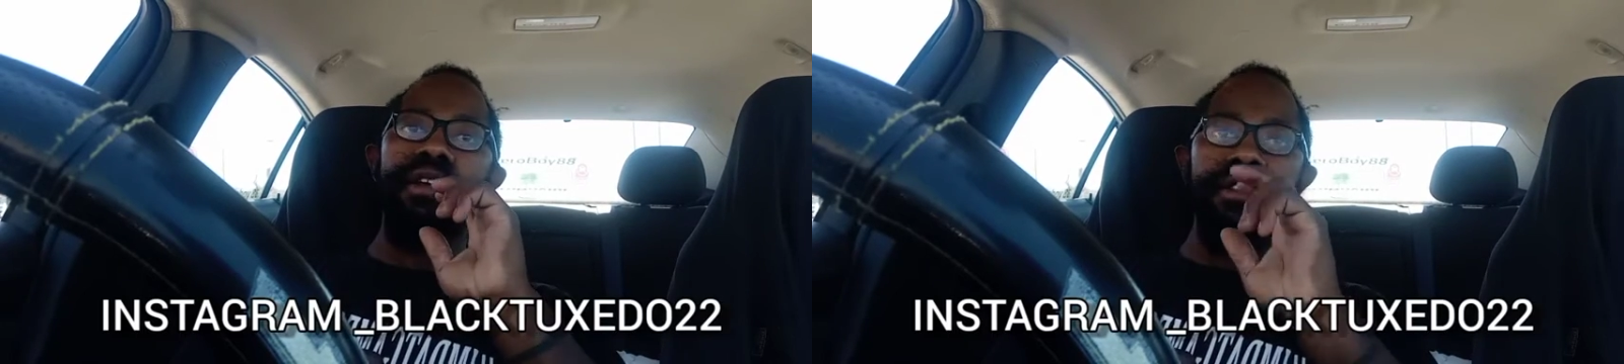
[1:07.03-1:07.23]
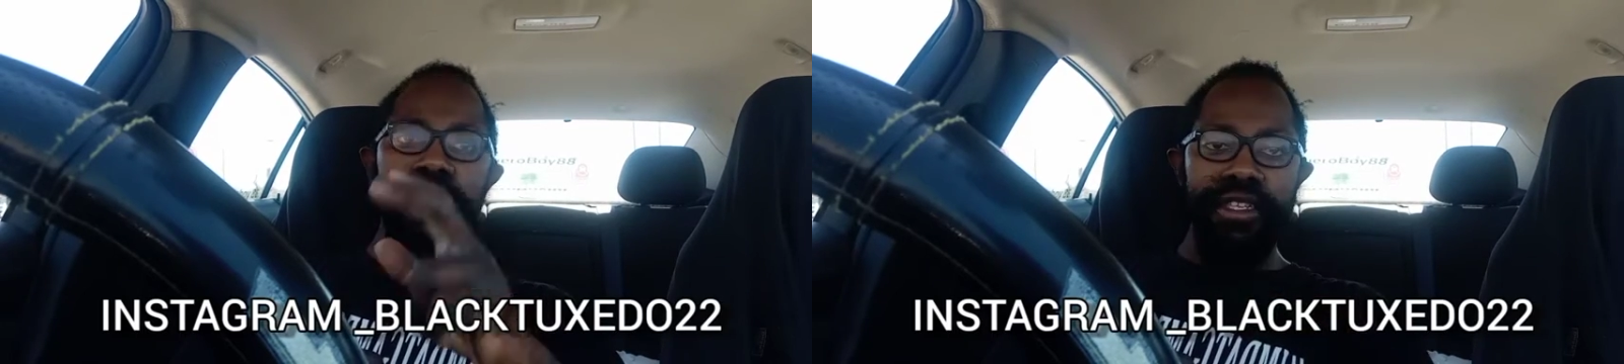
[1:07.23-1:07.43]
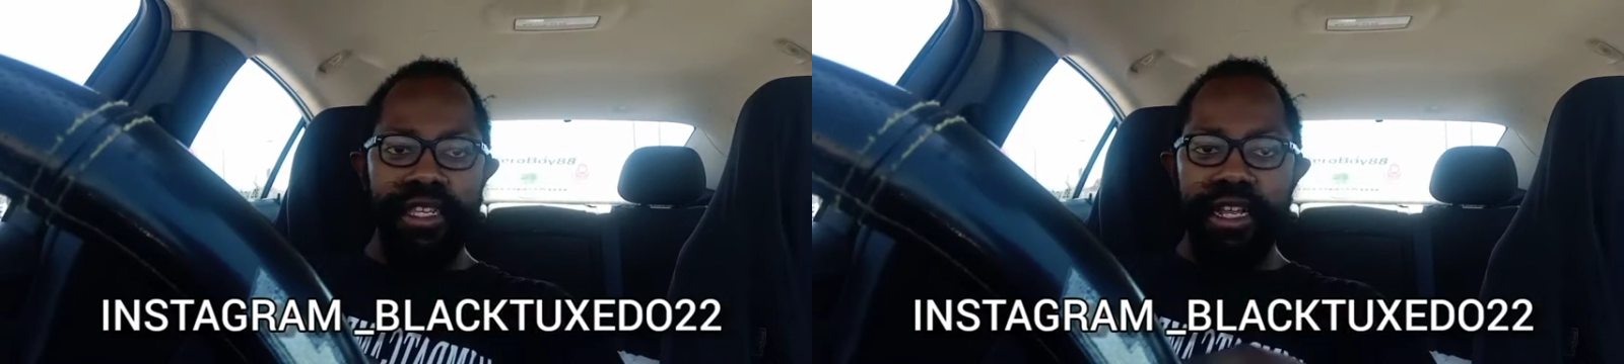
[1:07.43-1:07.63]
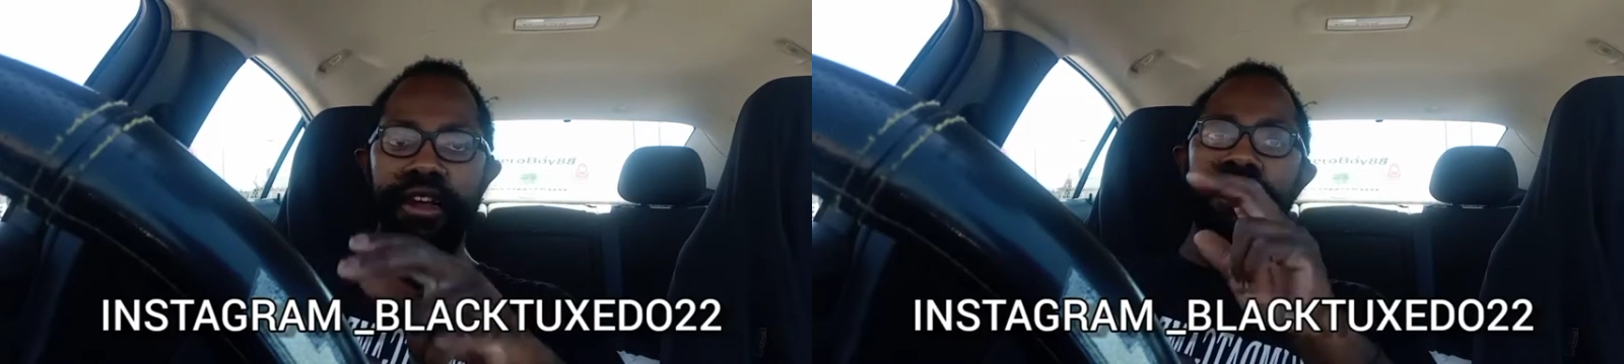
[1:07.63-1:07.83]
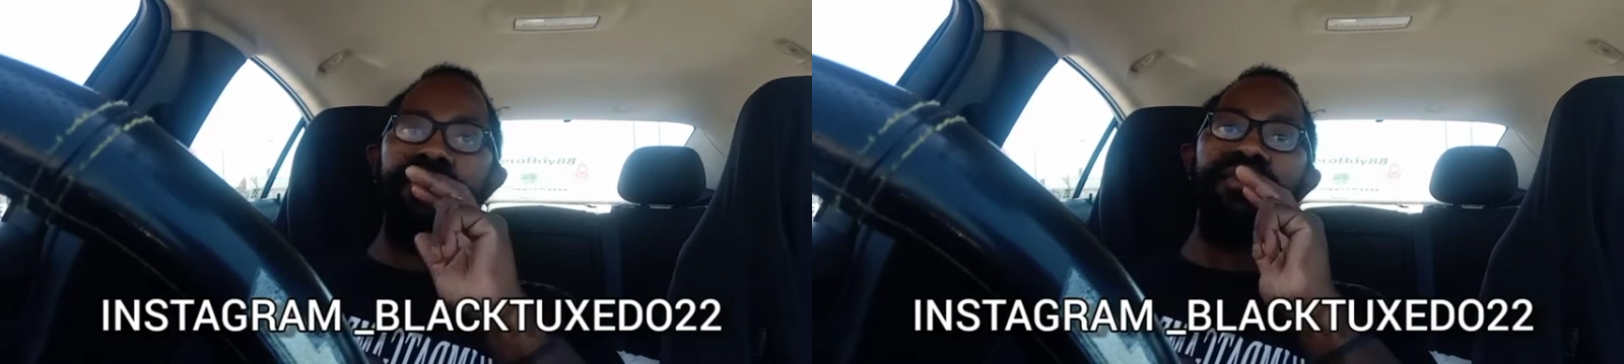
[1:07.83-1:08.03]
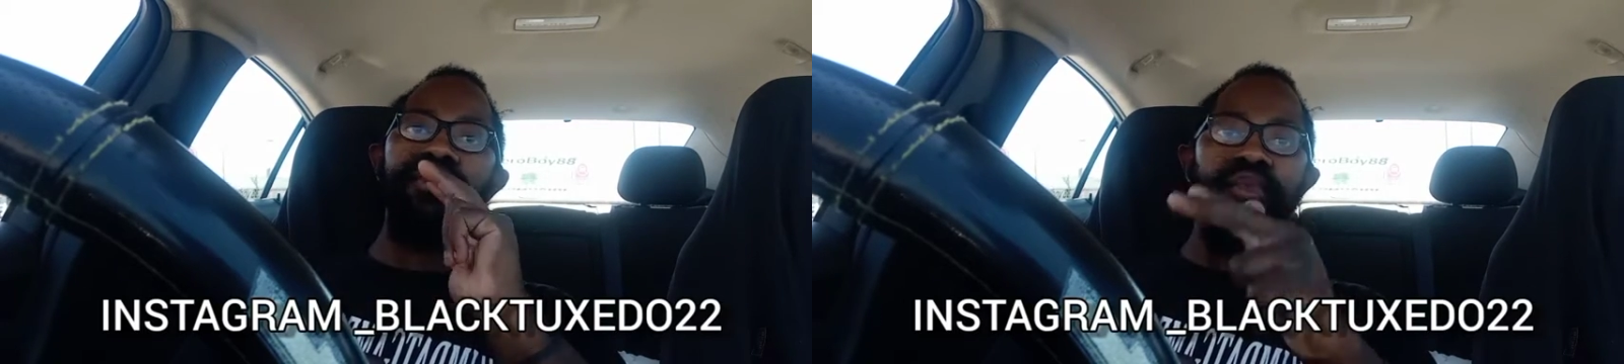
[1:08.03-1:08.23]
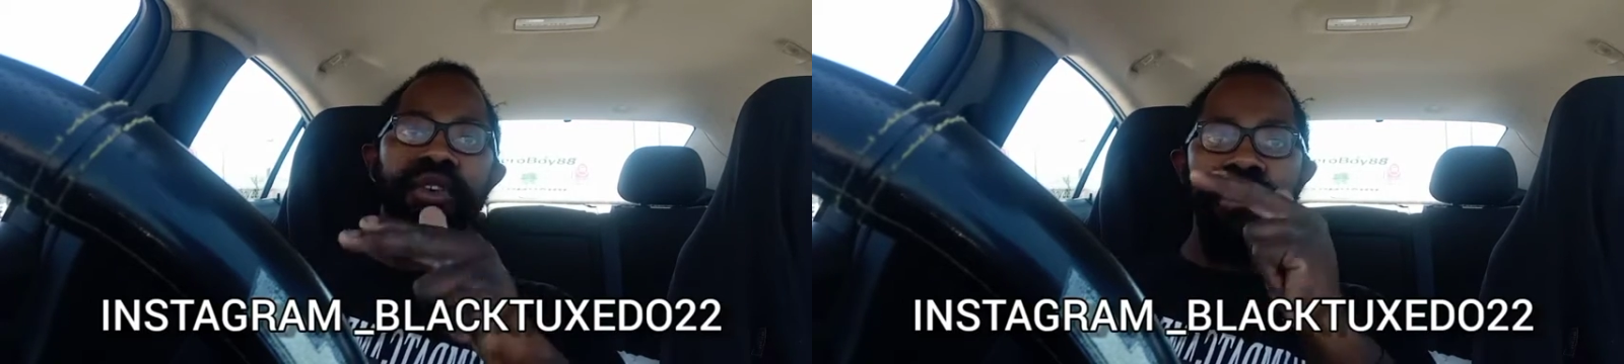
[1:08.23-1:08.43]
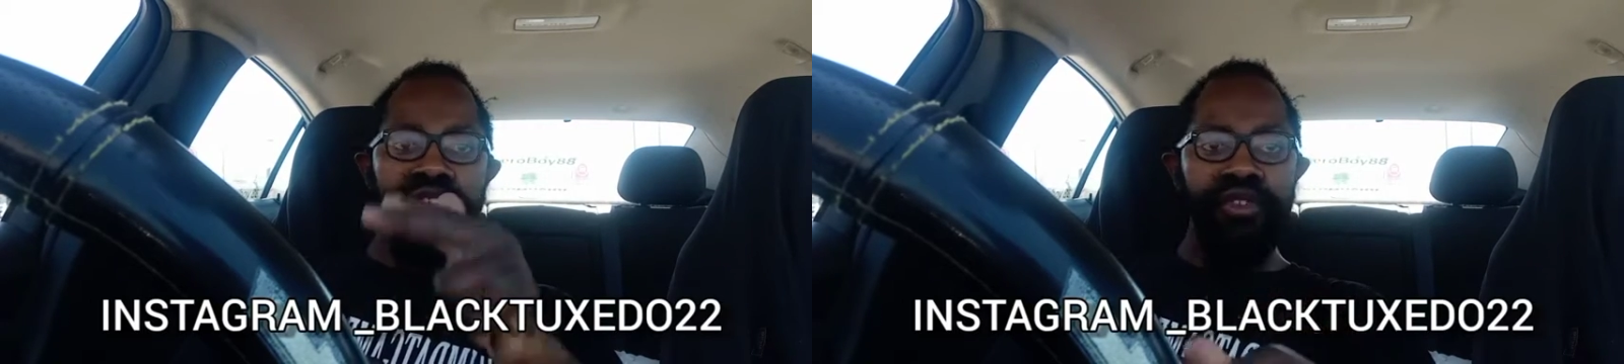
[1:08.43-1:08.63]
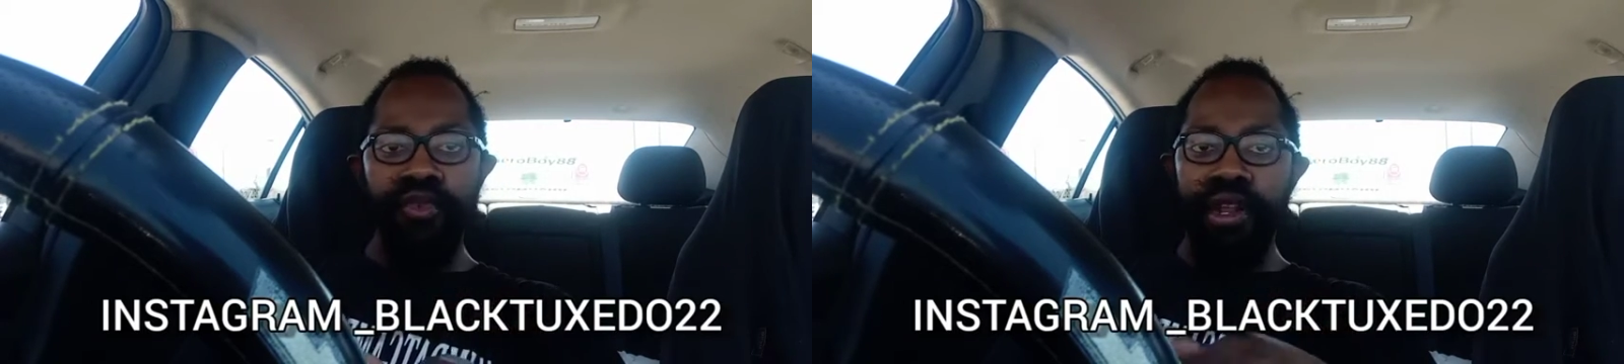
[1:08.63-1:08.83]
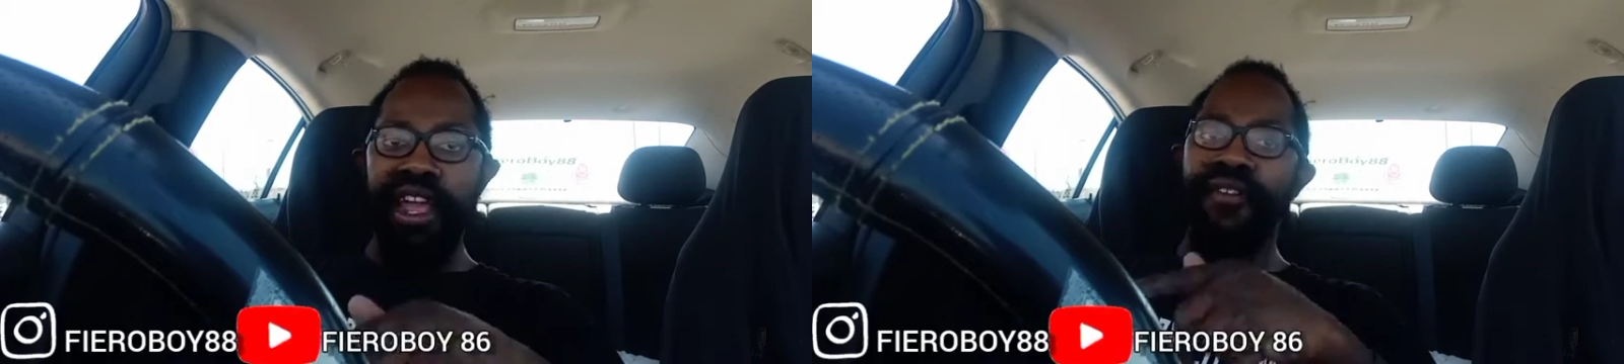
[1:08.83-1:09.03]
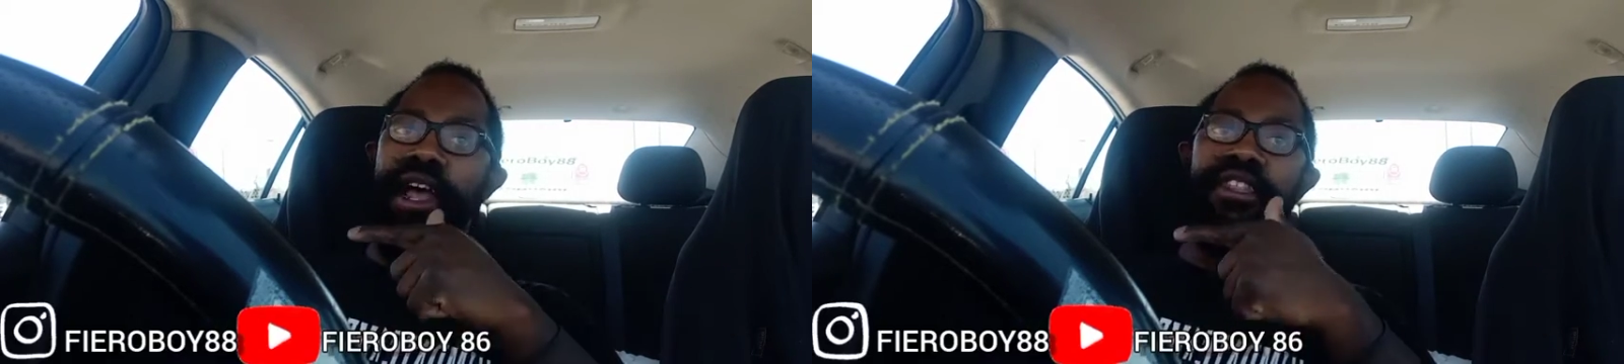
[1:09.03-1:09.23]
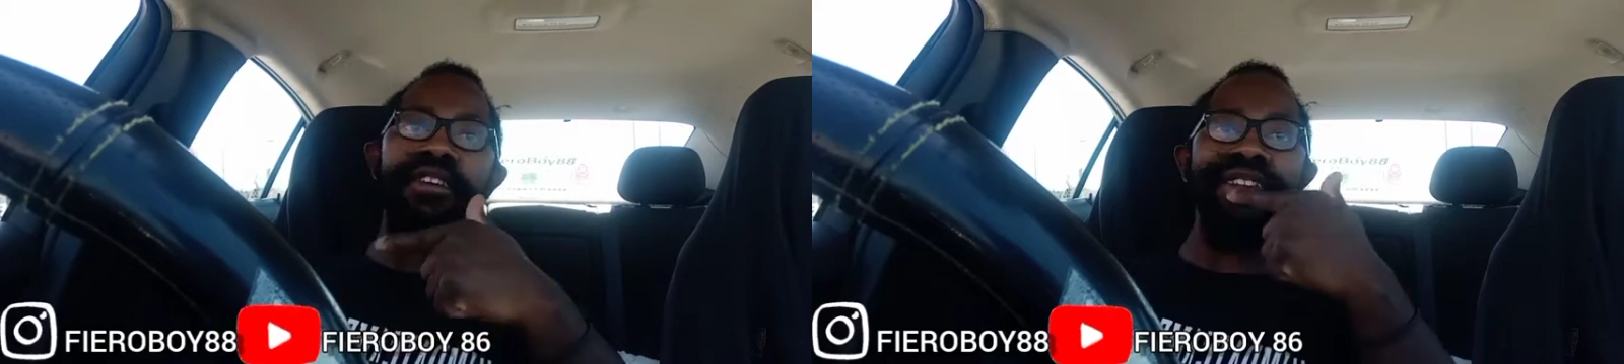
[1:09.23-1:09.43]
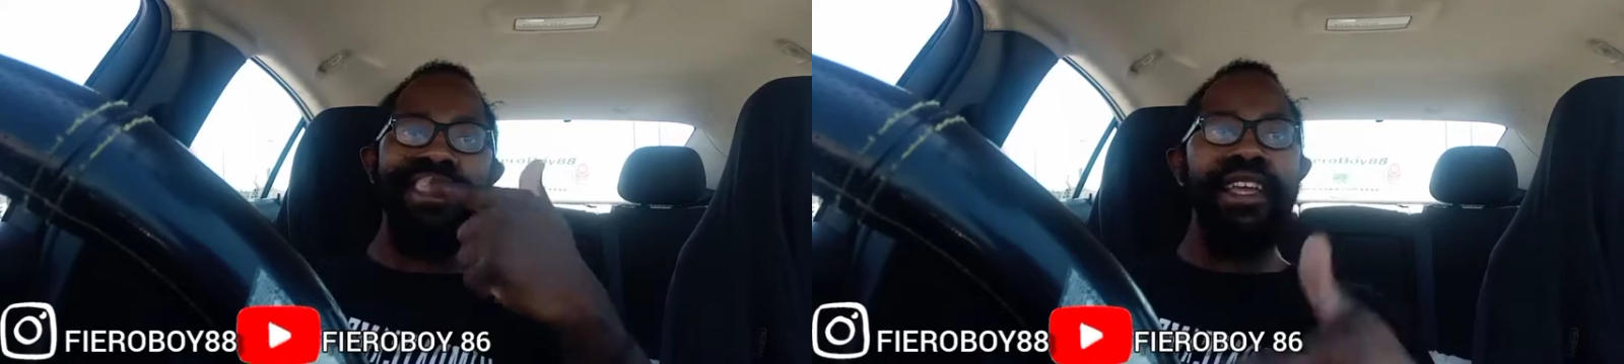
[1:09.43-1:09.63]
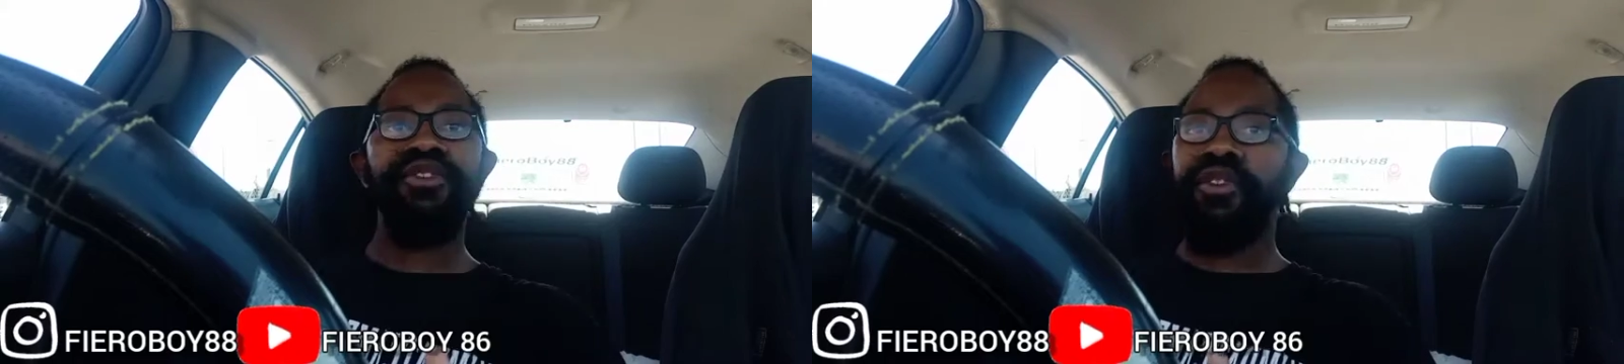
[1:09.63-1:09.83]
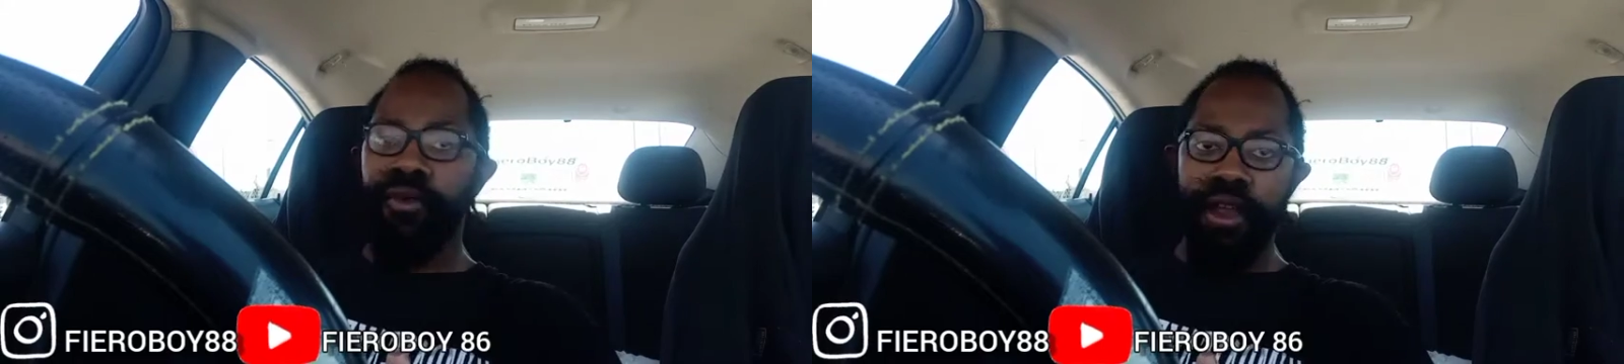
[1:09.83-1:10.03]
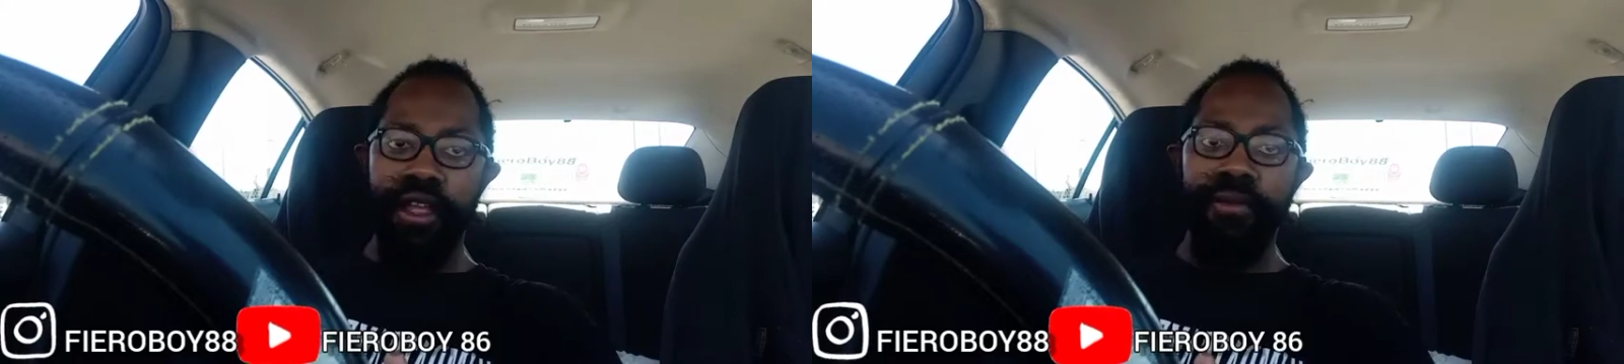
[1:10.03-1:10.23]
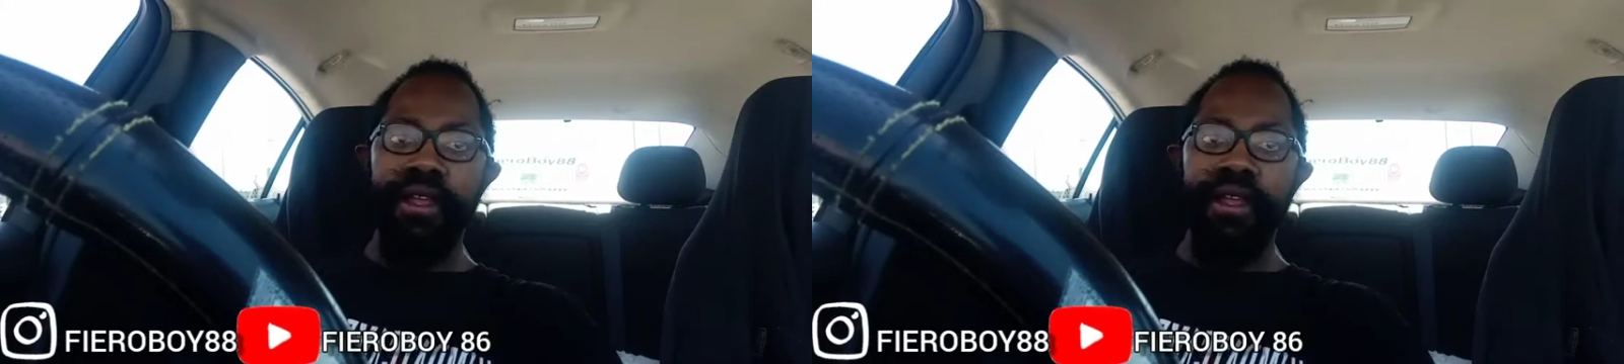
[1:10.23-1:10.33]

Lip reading: Tuxedo 22, and that right there is Instagram.